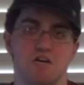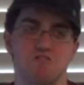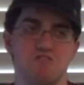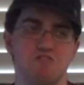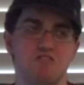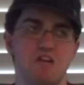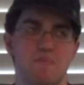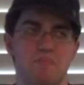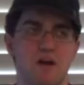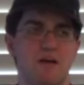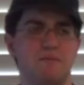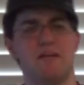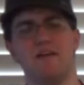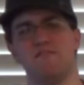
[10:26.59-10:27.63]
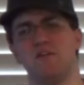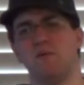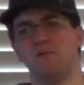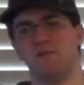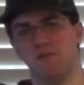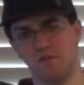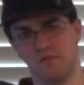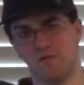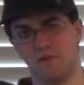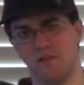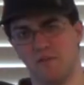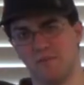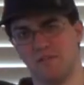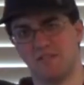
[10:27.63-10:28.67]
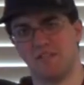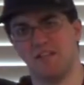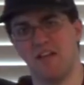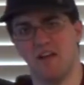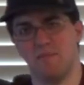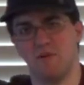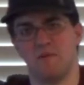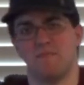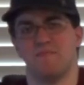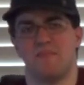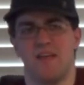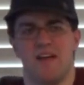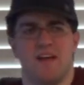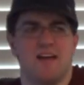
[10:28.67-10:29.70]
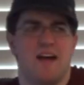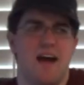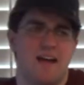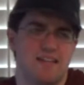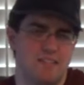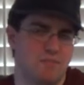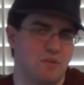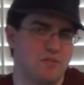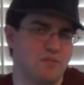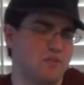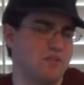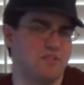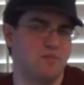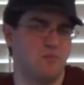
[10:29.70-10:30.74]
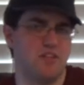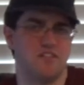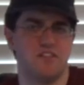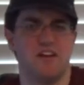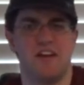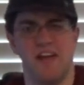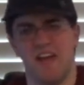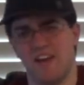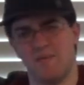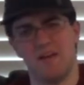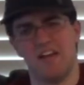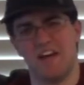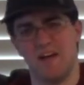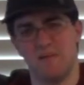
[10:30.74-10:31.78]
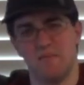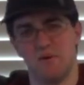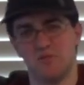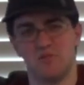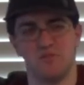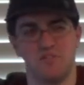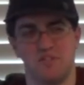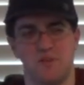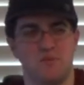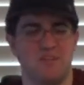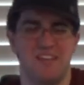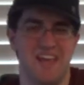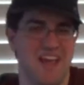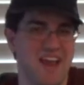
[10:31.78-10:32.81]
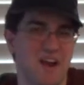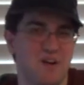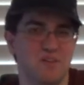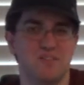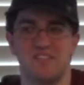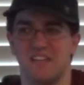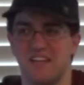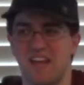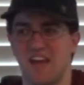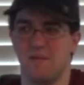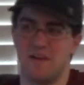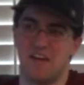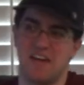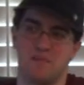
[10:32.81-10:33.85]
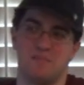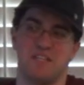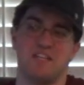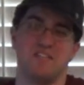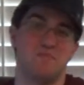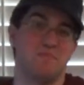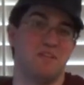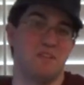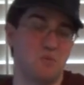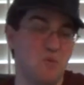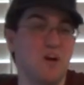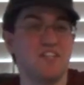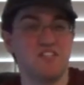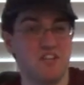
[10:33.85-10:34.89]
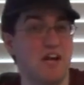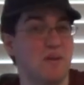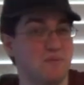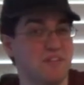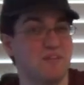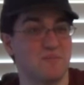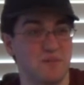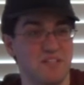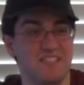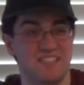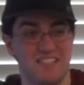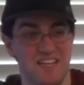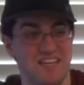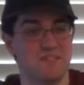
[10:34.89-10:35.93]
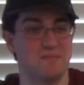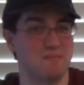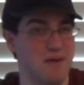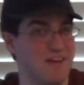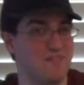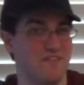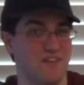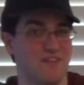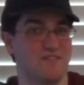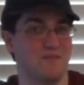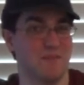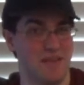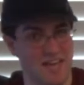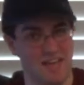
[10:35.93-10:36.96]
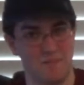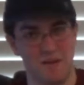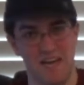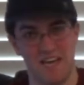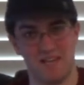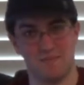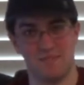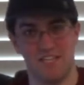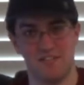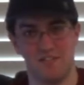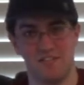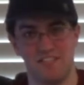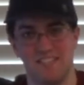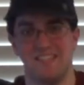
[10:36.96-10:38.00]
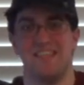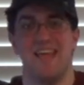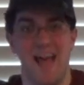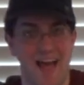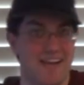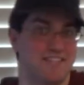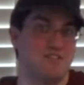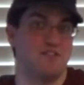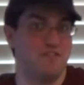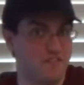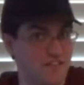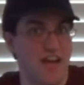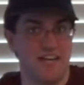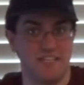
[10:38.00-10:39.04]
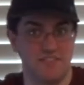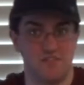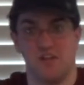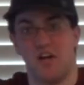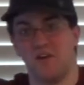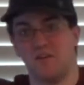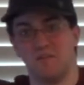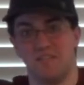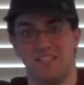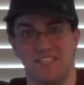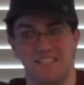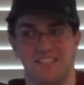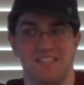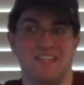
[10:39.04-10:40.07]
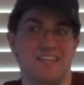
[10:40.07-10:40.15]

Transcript: I'd probably have to go with Lucifer and the Biscuit Hammer. As a person who doesn't watch a lot of anime, I mostly don't care to see an anime adaptation, but the one genre that really does benefit from an anime adaptation is the action fighting genre, because